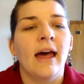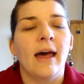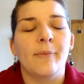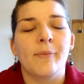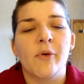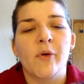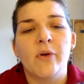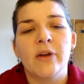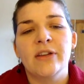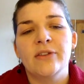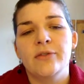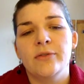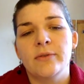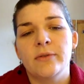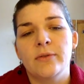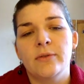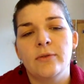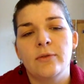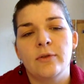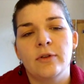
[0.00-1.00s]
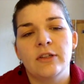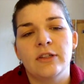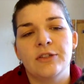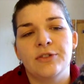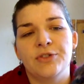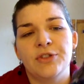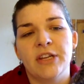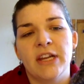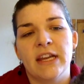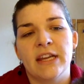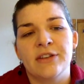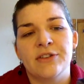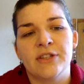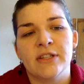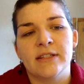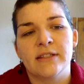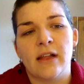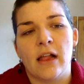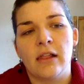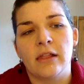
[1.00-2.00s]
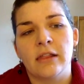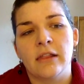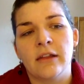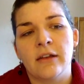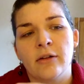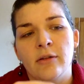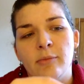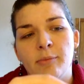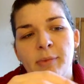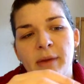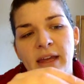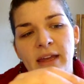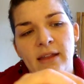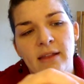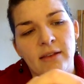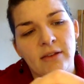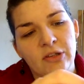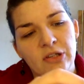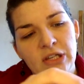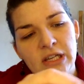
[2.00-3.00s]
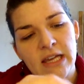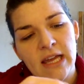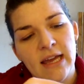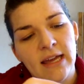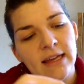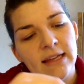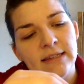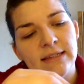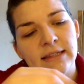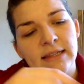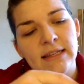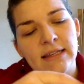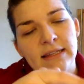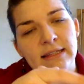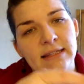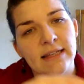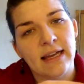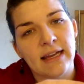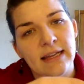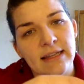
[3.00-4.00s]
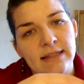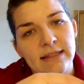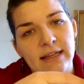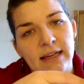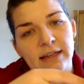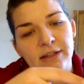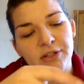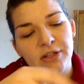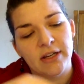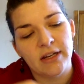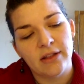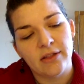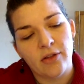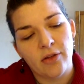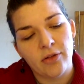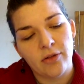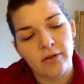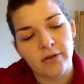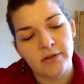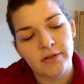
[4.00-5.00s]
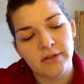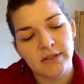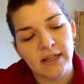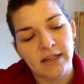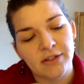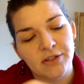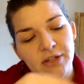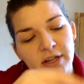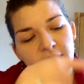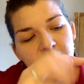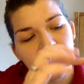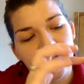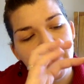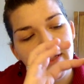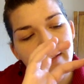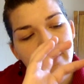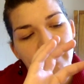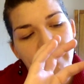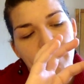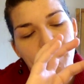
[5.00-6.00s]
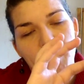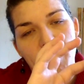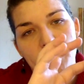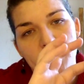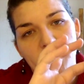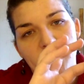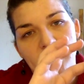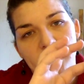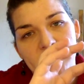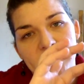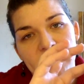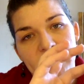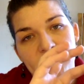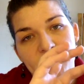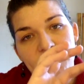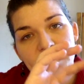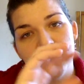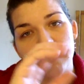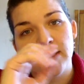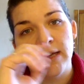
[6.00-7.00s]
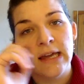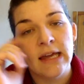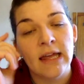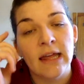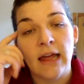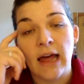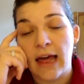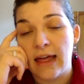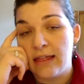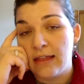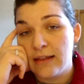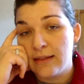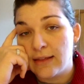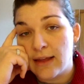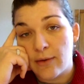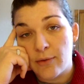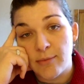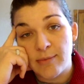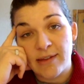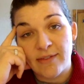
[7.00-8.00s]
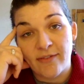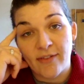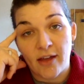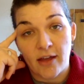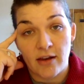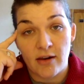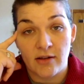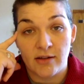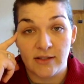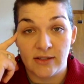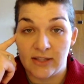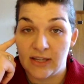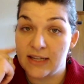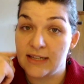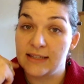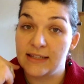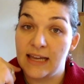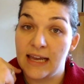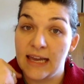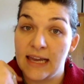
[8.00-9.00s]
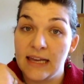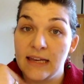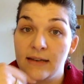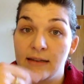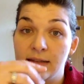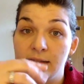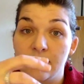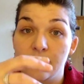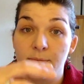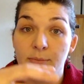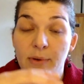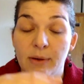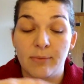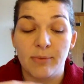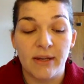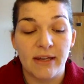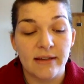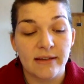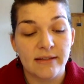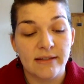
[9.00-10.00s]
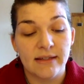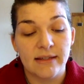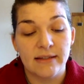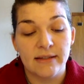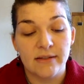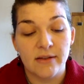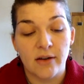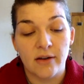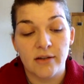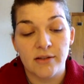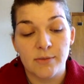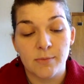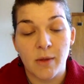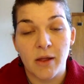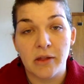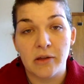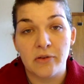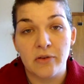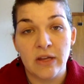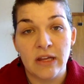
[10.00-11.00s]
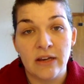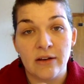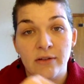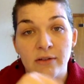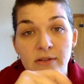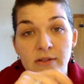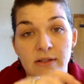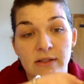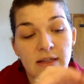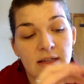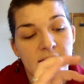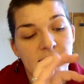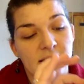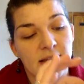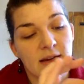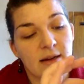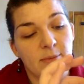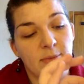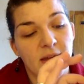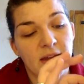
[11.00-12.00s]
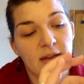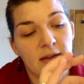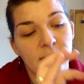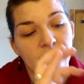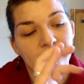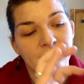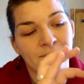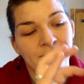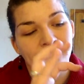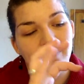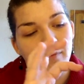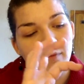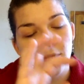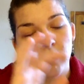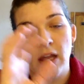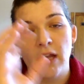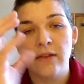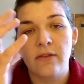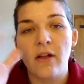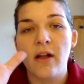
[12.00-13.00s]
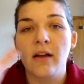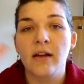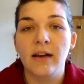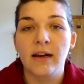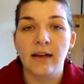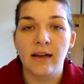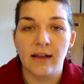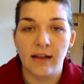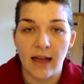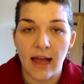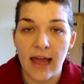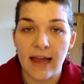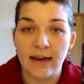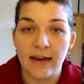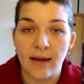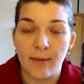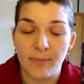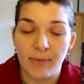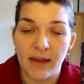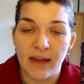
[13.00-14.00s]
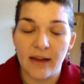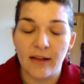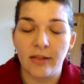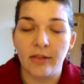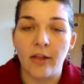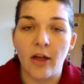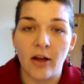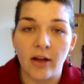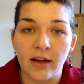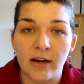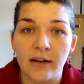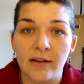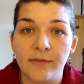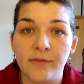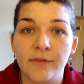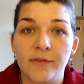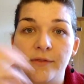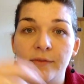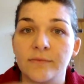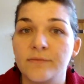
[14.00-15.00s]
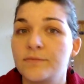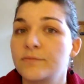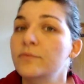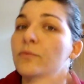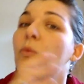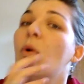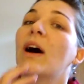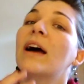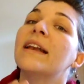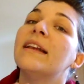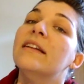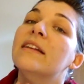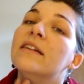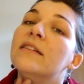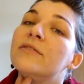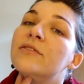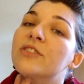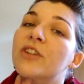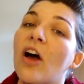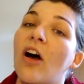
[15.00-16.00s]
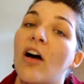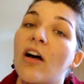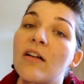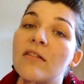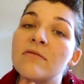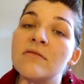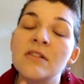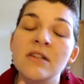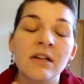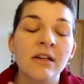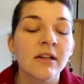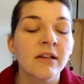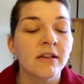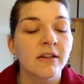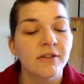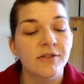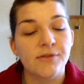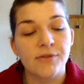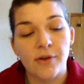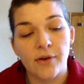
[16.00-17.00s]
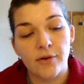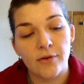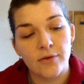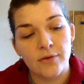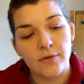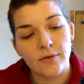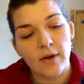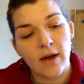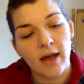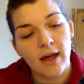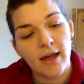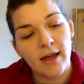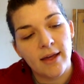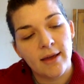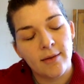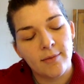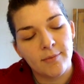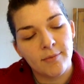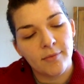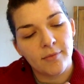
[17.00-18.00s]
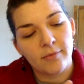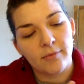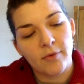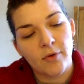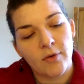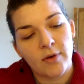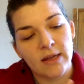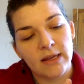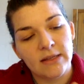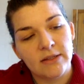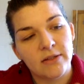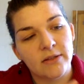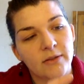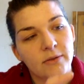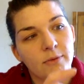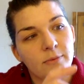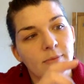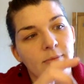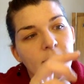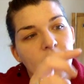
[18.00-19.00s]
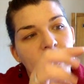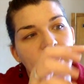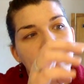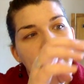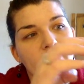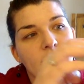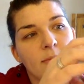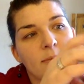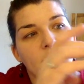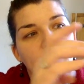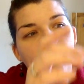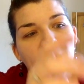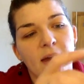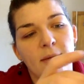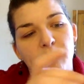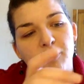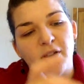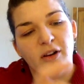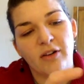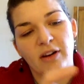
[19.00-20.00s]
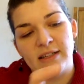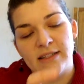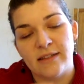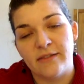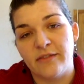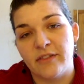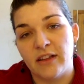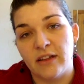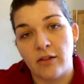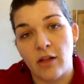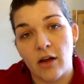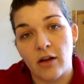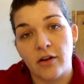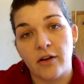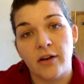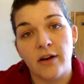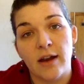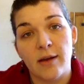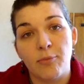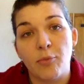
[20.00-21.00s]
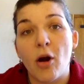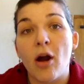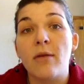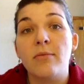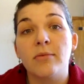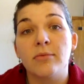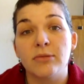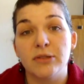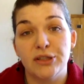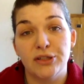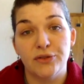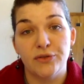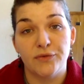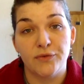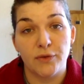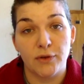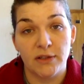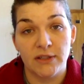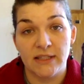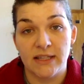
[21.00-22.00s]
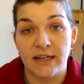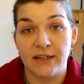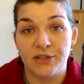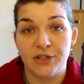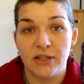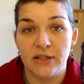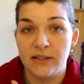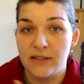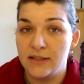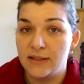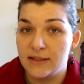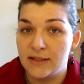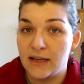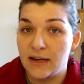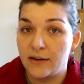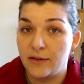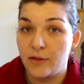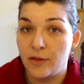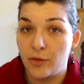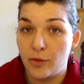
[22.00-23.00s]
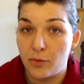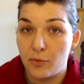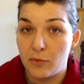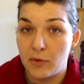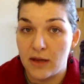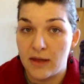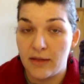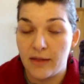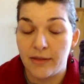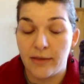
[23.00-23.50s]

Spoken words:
I'm going to change this a little bit. She has the second section and the third section having the same number of stitches. I think that would be fine on size 8s, but because these are smaller needles, it's not going to end up being a long enough, wide enough shawl. So I'm going to make them get progressively longer and probably do 4 sections instead of the 3